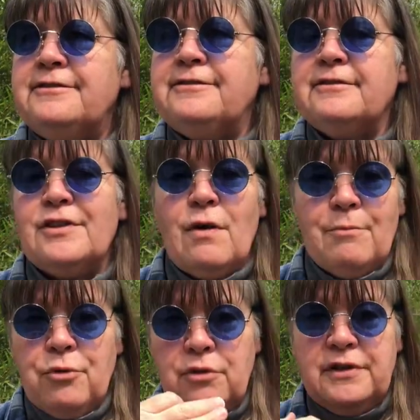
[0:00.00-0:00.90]
So I'm
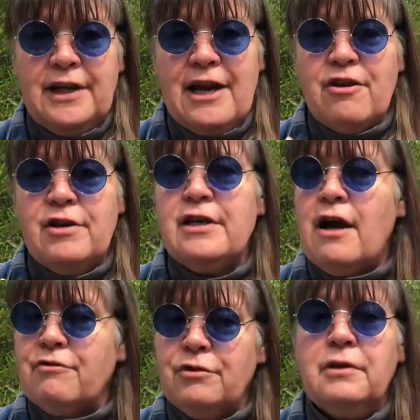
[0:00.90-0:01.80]
pulling the air in.
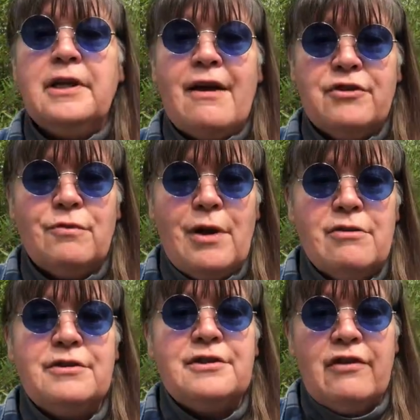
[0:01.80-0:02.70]
I really have an
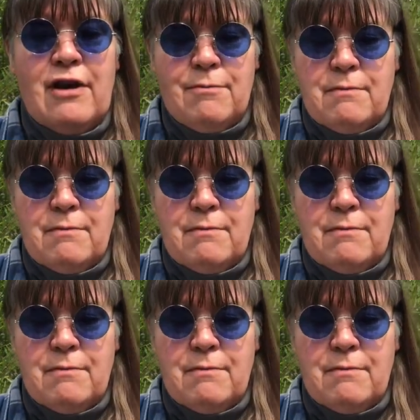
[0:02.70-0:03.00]
awareness of how